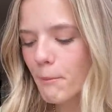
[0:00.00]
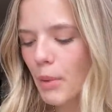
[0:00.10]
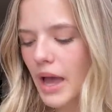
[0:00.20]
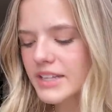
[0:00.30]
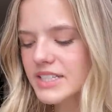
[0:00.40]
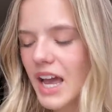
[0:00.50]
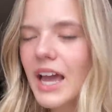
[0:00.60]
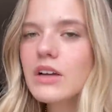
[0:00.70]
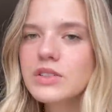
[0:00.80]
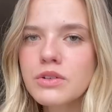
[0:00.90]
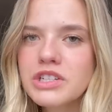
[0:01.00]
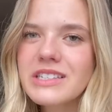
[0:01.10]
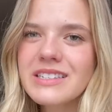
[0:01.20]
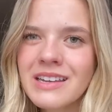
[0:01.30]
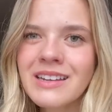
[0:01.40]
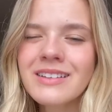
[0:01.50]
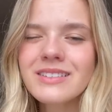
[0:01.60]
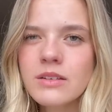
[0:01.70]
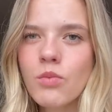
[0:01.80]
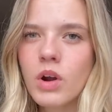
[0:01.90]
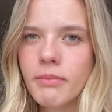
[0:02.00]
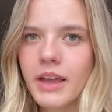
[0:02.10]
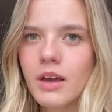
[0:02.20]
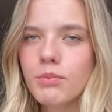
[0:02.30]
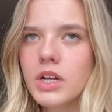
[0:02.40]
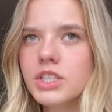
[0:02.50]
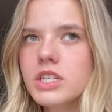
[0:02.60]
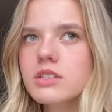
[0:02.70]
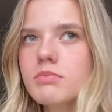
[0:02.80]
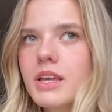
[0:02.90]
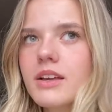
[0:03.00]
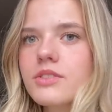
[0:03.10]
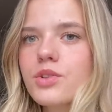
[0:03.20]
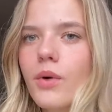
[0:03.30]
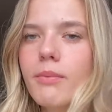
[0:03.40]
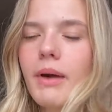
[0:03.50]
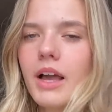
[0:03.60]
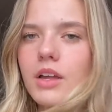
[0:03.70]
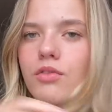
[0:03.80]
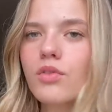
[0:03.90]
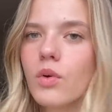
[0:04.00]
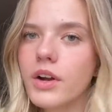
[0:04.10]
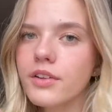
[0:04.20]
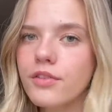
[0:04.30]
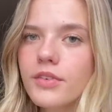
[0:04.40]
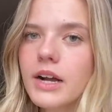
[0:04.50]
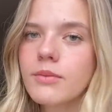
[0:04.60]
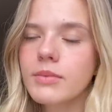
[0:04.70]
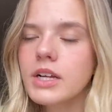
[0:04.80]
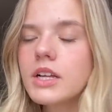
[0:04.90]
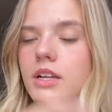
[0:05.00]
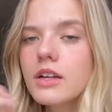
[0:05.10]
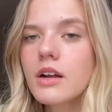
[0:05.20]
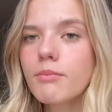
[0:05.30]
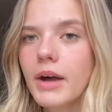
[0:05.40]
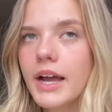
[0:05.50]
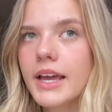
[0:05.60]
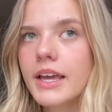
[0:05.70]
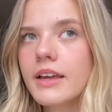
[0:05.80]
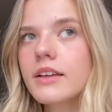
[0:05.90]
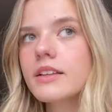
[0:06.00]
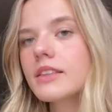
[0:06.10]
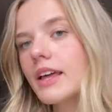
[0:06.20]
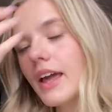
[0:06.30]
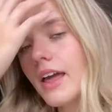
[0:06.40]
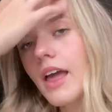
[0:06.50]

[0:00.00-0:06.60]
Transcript: But I also just needed some more makeup brushes because going back and forth from my like